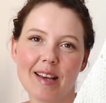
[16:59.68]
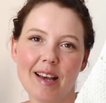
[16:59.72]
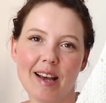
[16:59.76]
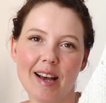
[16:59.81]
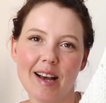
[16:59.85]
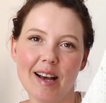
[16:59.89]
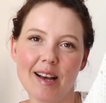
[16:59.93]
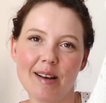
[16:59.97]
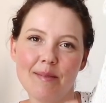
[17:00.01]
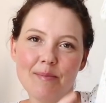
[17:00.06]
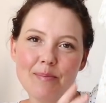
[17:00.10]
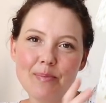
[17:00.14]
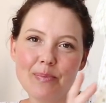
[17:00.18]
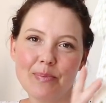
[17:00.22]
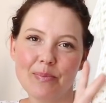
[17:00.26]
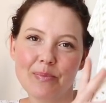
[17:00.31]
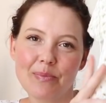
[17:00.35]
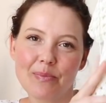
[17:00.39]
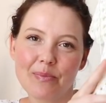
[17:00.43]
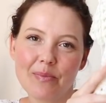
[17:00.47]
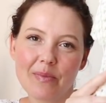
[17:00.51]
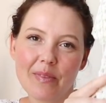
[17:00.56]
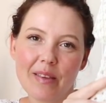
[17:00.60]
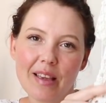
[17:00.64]
And
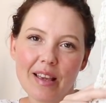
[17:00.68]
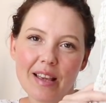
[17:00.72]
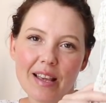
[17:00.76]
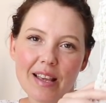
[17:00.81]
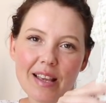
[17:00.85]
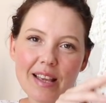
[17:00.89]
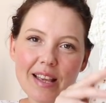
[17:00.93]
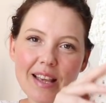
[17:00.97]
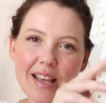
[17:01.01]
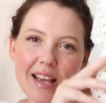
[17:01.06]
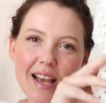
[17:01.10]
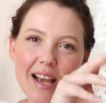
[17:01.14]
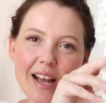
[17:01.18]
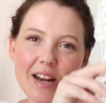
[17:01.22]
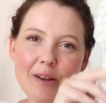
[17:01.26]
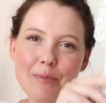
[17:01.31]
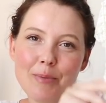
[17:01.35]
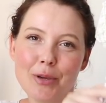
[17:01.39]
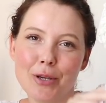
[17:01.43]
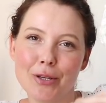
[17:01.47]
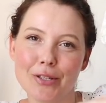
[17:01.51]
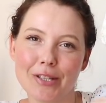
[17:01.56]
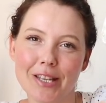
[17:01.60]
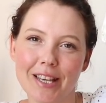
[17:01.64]
I'm
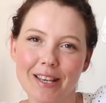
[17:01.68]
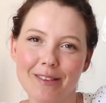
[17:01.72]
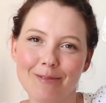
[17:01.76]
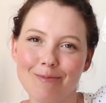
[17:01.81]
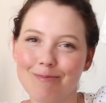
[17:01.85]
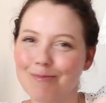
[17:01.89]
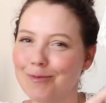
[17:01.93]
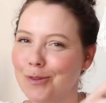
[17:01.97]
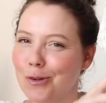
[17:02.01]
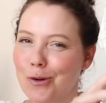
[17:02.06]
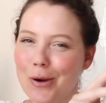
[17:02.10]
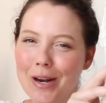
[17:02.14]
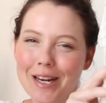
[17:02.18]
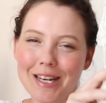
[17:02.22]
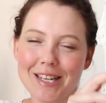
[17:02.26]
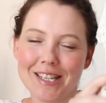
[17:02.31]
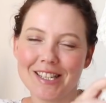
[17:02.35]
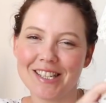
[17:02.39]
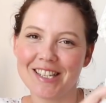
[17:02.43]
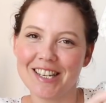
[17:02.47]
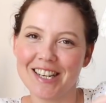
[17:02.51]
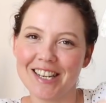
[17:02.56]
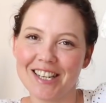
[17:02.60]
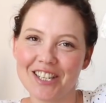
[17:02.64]
using granny
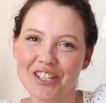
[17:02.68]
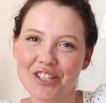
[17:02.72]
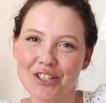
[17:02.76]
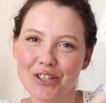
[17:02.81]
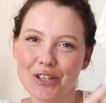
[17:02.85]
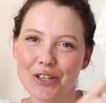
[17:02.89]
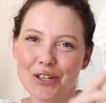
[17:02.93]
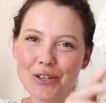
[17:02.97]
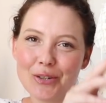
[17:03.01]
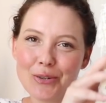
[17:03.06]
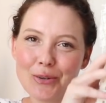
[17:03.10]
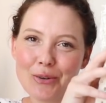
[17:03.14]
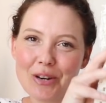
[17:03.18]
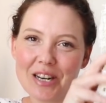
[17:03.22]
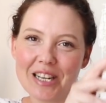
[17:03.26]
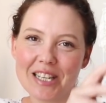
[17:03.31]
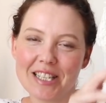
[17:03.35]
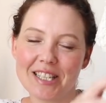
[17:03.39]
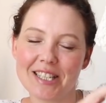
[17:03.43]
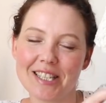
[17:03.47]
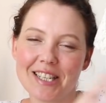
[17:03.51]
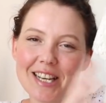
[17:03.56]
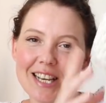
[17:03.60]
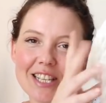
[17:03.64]
stitch, good old granny
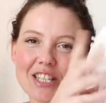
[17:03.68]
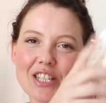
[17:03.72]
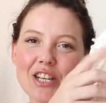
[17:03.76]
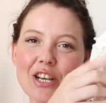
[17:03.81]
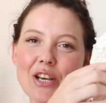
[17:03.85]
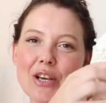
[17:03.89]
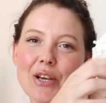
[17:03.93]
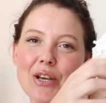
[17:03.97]
stitch.